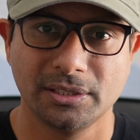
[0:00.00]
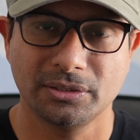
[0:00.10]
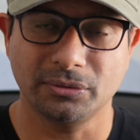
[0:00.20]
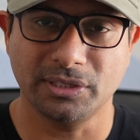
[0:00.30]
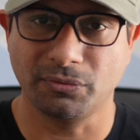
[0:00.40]

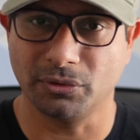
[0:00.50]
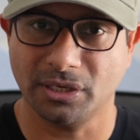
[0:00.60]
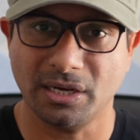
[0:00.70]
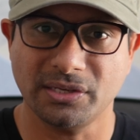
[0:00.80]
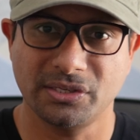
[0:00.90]
So therefore, the
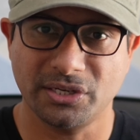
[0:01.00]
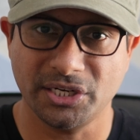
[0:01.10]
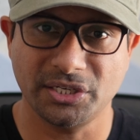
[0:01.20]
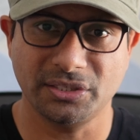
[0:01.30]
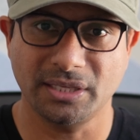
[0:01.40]

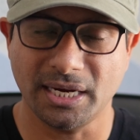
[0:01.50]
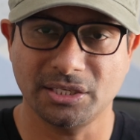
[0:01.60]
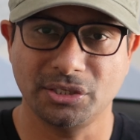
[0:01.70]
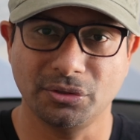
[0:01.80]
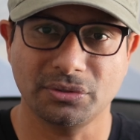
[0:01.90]
concentrations
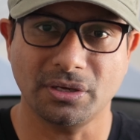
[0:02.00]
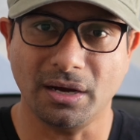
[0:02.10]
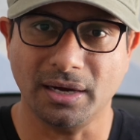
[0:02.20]
that you saw